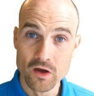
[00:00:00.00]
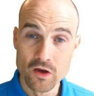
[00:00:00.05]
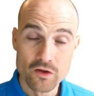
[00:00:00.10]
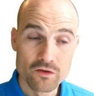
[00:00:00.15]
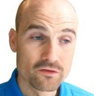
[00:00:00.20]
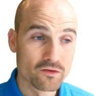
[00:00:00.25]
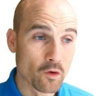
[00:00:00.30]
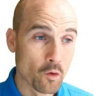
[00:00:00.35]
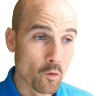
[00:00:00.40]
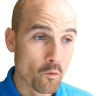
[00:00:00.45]

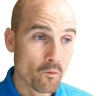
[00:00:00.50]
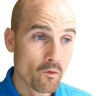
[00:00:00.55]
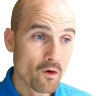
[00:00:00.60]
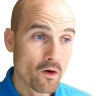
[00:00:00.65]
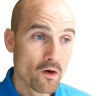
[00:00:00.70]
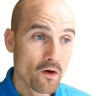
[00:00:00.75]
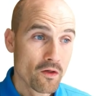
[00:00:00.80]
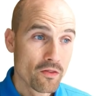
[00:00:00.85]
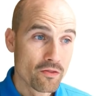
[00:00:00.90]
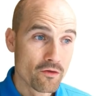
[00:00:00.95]
So
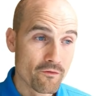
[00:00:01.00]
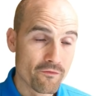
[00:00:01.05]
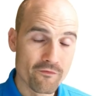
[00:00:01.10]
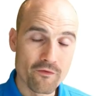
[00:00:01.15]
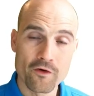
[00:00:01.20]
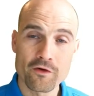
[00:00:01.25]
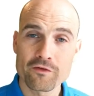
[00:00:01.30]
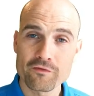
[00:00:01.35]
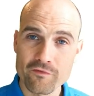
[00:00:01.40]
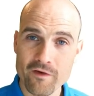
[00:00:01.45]
the
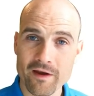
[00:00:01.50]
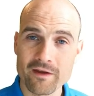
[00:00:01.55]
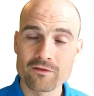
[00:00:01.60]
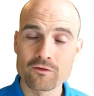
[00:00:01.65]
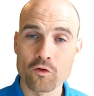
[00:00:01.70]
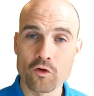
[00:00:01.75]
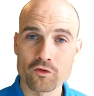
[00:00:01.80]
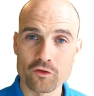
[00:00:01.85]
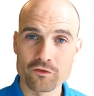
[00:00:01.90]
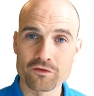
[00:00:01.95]
first
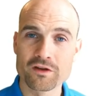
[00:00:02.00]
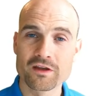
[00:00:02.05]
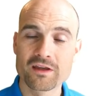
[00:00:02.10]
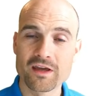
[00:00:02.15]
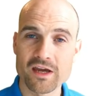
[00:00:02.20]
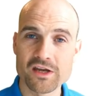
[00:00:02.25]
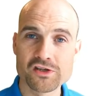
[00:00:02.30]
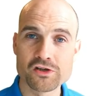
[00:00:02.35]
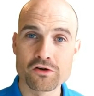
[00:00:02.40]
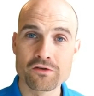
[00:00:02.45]
factor
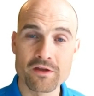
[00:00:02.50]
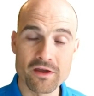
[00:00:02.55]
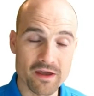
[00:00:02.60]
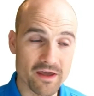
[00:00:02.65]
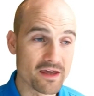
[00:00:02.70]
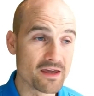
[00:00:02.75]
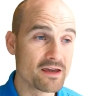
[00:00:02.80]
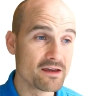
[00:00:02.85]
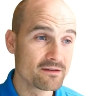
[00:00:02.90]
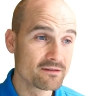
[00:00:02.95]
authentication
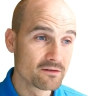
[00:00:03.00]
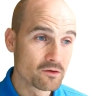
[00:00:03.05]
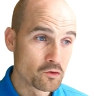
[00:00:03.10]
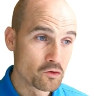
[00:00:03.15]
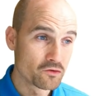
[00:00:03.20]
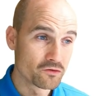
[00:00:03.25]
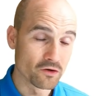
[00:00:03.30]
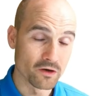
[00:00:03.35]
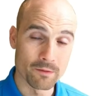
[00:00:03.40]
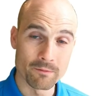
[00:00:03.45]
is
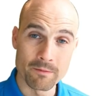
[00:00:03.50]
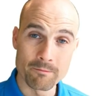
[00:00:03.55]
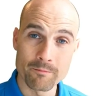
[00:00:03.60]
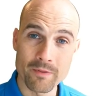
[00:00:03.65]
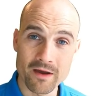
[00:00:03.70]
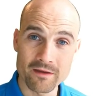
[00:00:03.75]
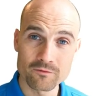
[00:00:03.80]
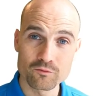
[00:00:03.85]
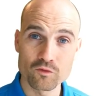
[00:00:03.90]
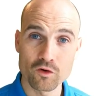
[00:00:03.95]
username and
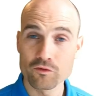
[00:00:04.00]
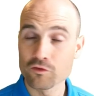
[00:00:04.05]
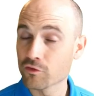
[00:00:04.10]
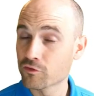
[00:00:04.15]
password.